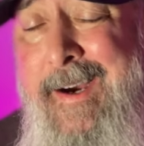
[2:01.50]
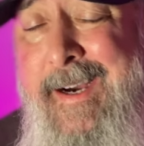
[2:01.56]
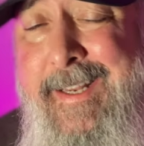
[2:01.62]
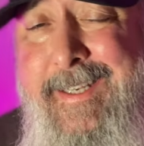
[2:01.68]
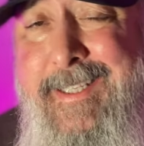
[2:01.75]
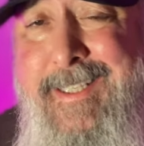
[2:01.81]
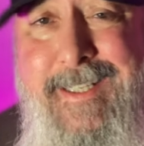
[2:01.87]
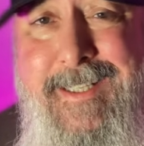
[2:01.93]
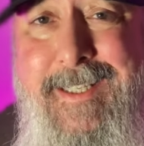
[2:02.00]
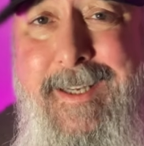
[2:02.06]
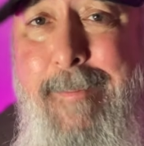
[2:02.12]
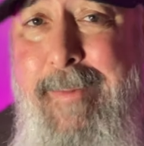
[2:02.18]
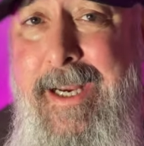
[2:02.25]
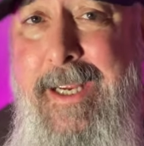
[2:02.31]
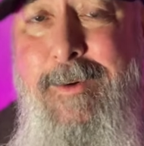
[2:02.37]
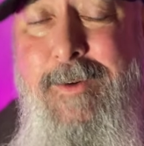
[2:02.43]
honest, as
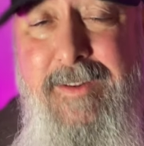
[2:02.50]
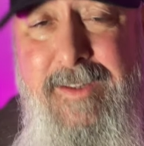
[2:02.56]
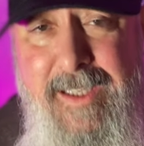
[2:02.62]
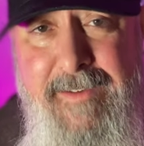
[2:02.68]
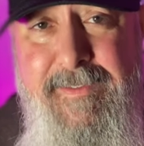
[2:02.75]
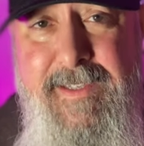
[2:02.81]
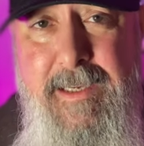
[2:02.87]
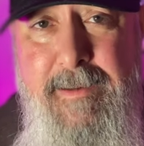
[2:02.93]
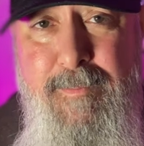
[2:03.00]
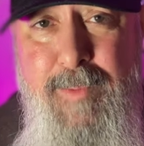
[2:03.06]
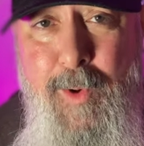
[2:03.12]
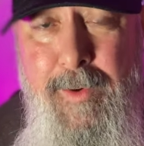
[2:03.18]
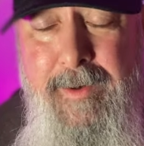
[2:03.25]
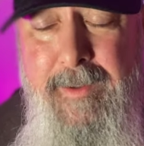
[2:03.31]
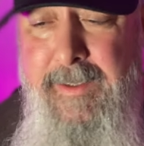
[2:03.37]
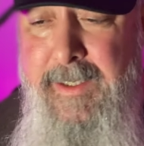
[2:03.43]
somebody who lives in
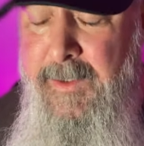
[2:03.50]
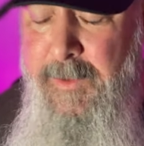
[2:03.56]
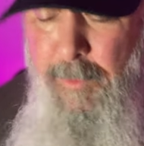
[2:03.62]
Portland,